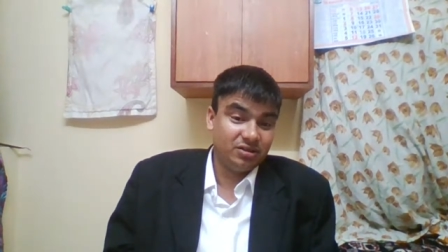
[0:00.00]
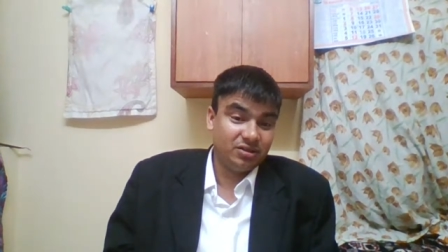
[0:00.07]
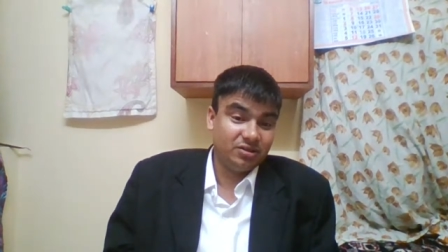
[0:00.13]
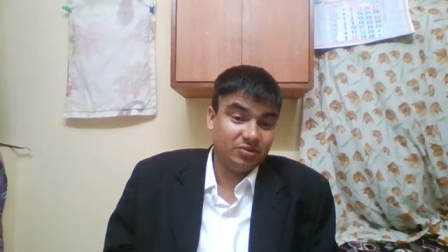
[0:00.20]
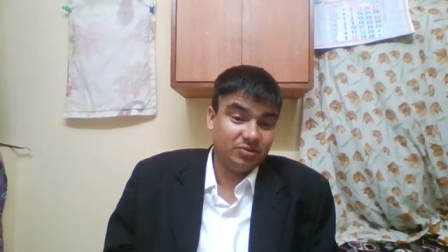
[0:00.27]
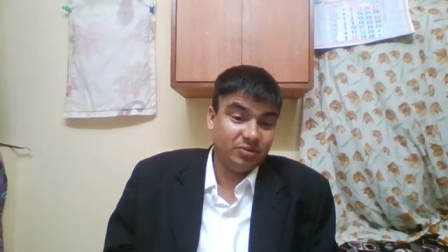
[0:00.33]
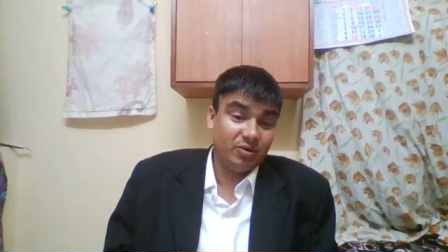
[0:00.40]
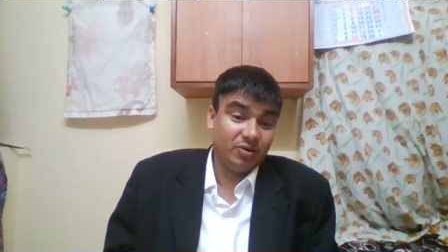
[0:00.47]

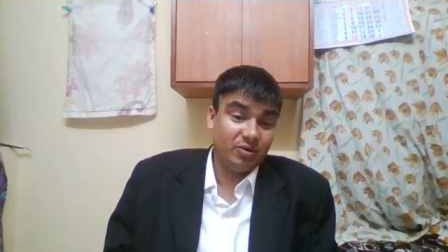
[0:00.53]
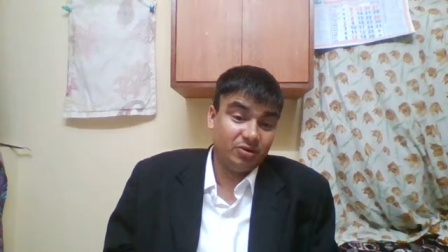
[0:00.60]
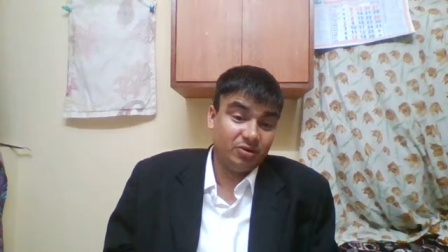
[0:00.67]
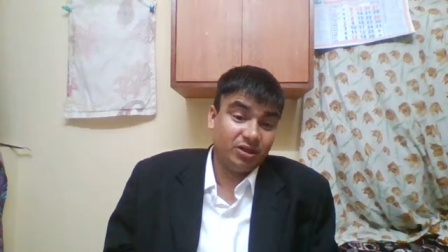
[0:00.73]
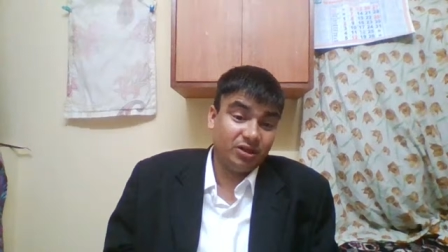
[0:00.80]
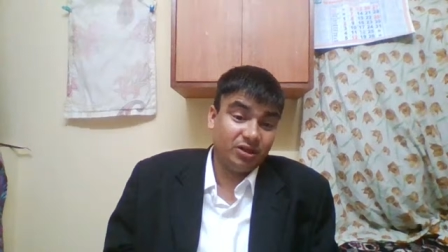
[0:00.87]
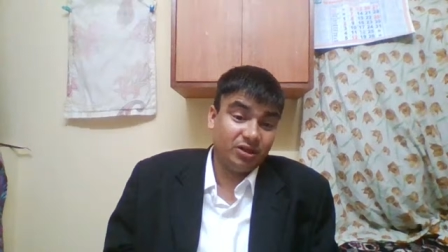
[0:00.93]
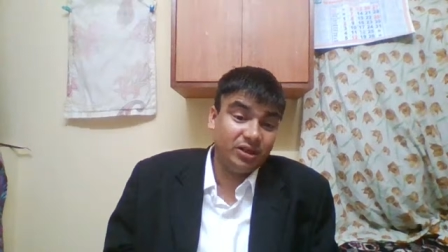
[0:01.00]
We want to
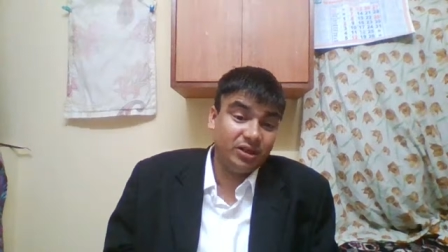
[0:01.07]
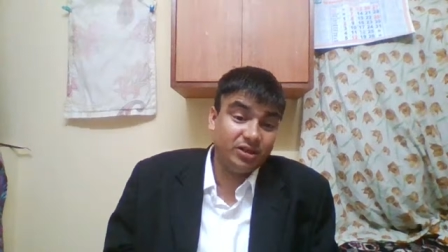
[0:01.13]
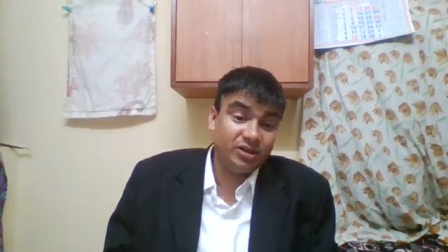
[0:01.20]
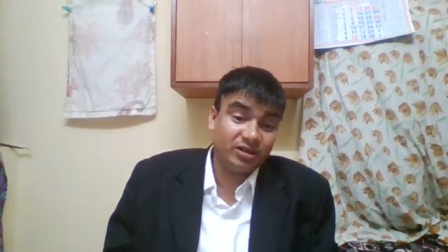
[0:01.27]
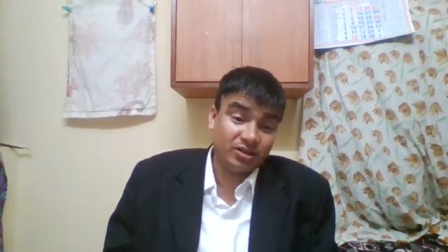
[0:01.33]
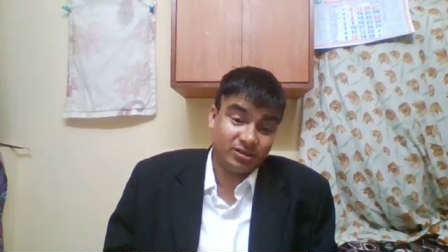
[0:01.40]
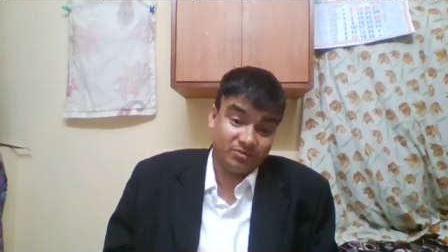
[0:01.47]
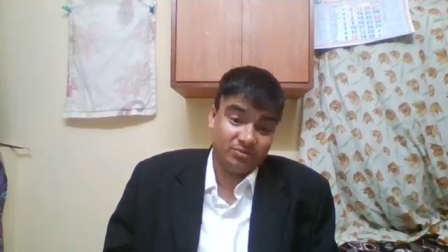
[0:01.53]
contain the
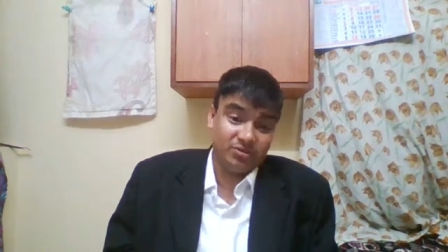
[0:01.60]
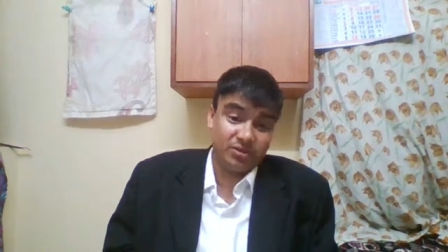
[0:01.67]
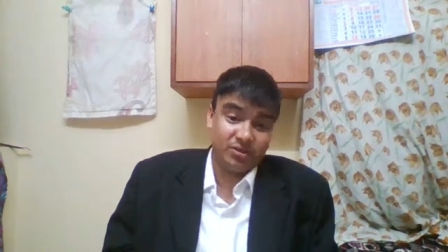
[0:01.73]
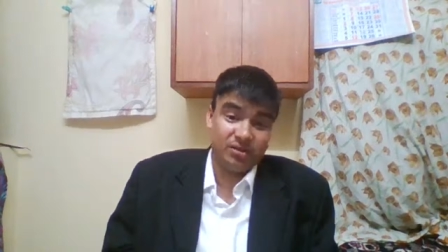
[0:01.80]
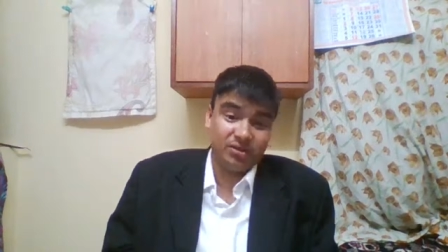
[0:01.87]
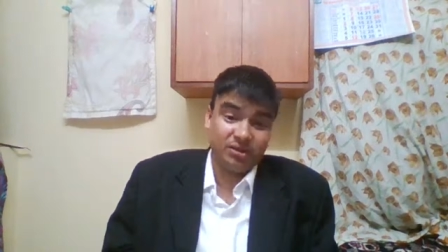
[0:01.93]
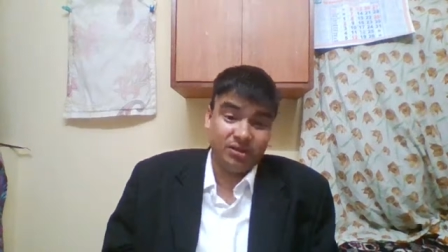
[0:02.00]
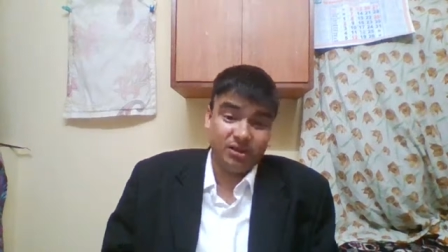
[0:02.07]
corruption.
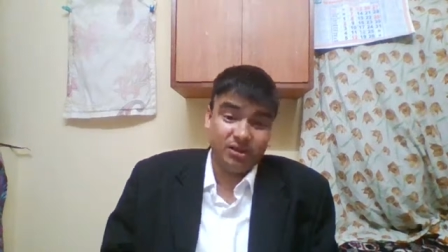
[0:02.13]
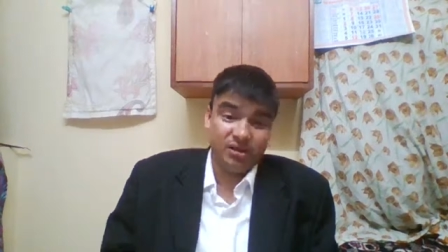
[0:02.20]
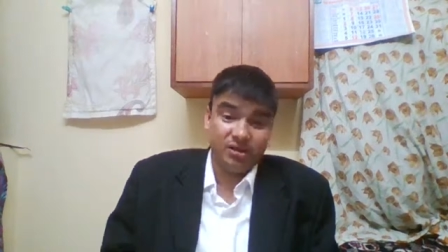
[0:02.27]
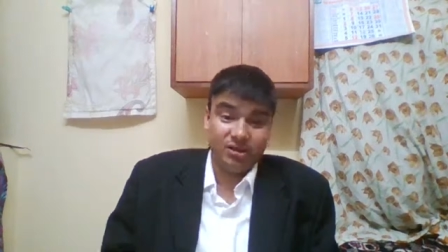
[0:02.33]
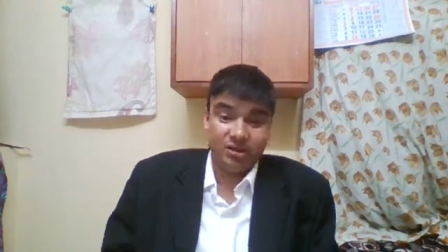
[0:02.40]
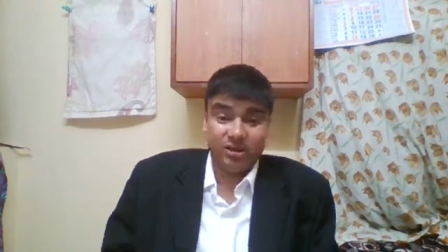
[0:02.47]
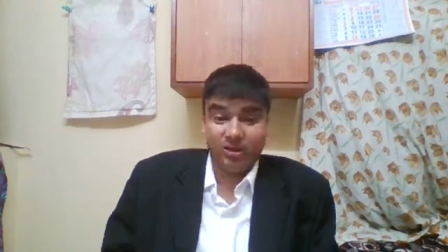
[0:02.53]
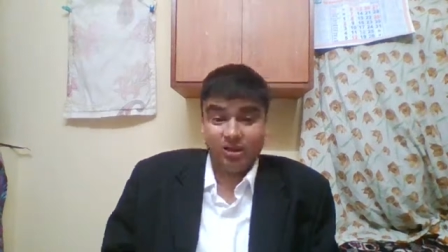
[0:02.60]

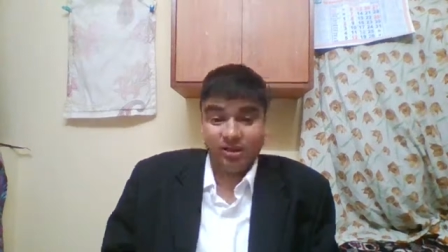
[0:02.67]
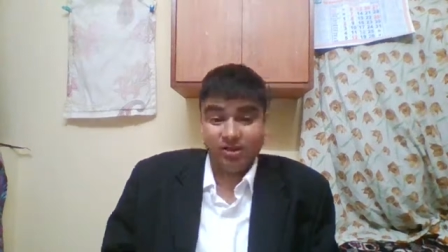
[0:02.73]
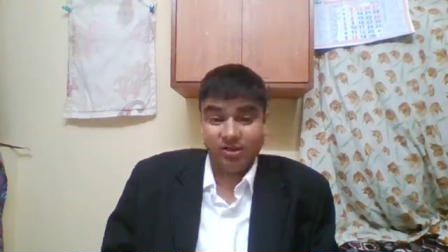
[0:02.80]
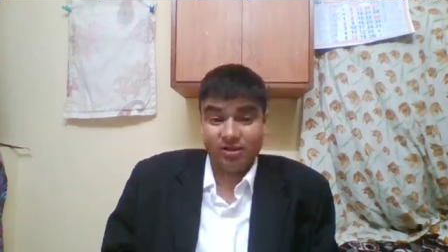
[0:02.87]
Like